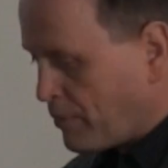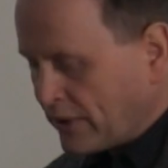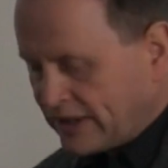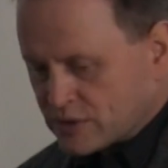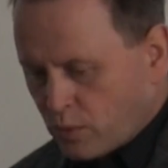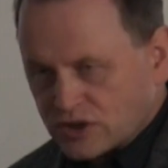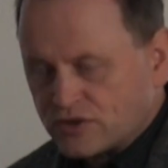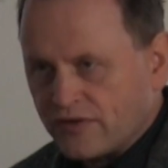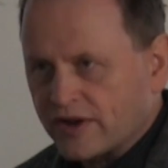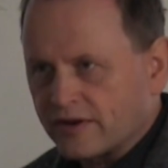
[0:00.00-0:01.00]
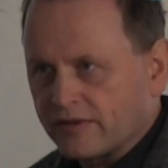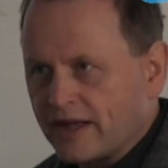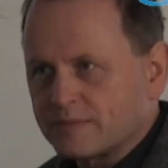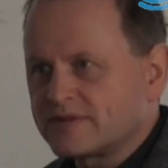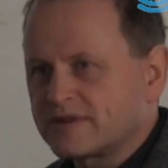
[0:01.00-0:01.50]
the point is, once you figure out
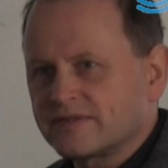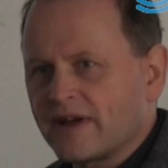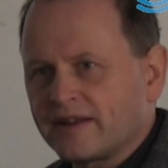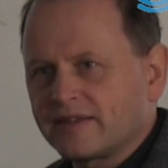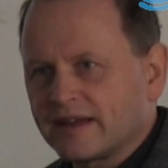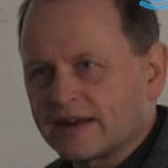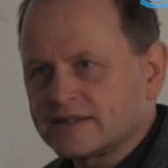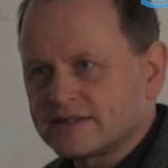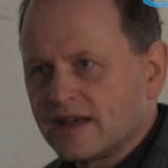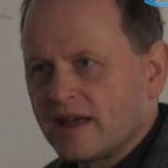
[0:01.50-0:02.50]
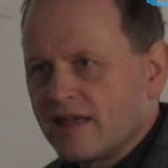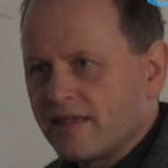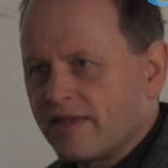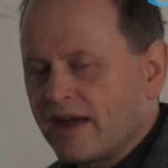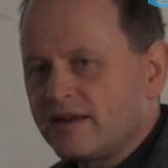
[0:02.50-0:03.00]
the atmosphere is of finite thickness,
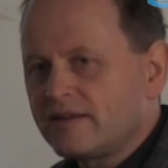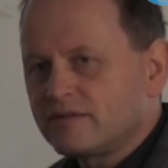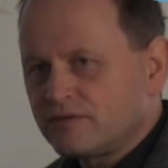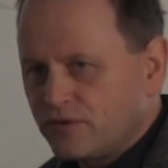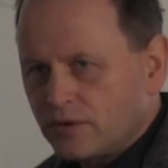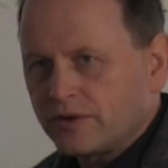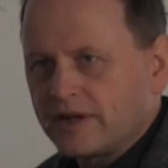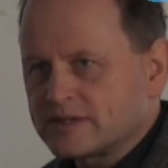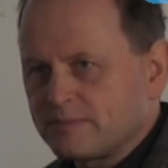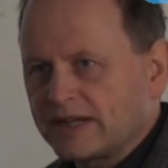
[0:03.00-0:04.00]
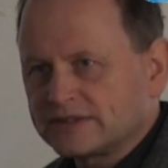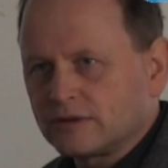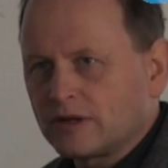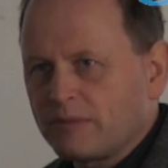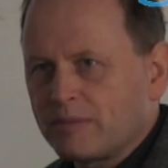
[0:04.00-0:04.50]
then 200 years
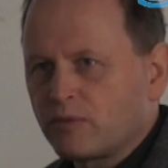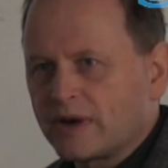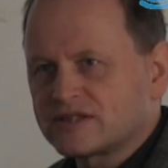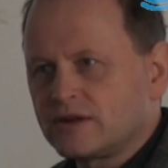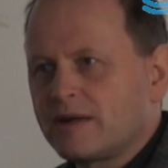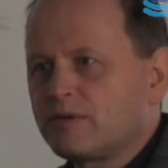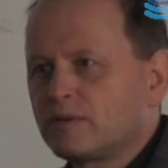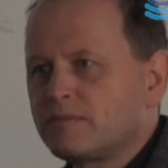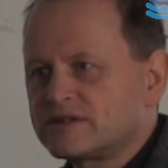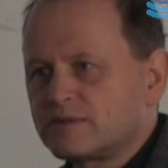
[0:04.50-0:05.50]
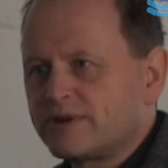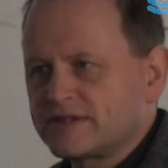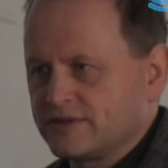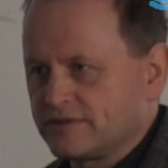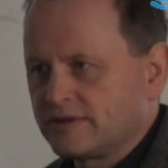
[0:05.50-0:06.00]
passed until people were actually able to measure pressure.